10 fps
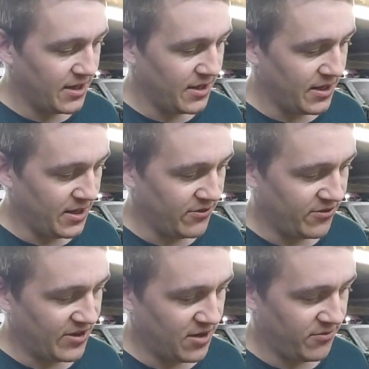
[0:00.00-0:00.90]

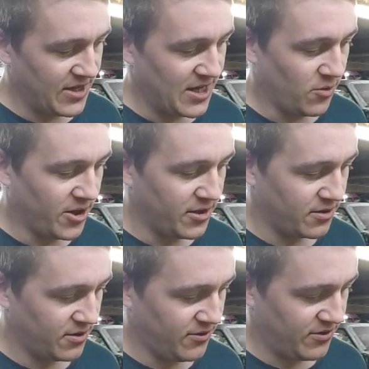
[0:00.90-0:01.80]
instead of that one,
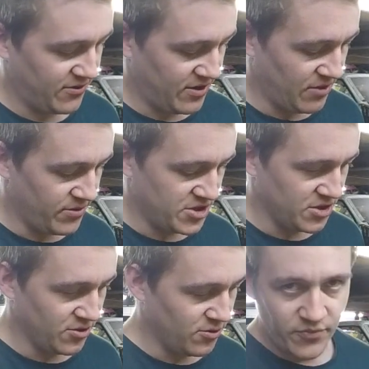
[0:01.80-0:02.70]
because that's the
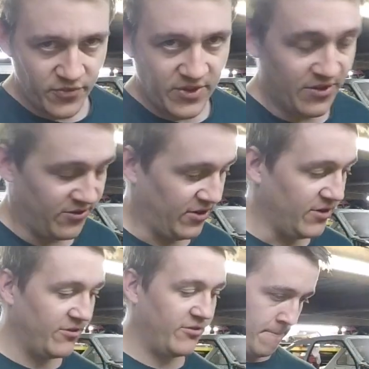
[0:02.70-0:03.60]
original
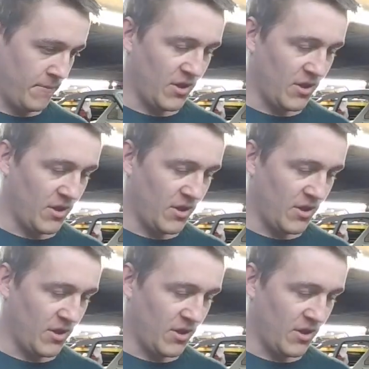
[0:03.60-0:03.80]
distance.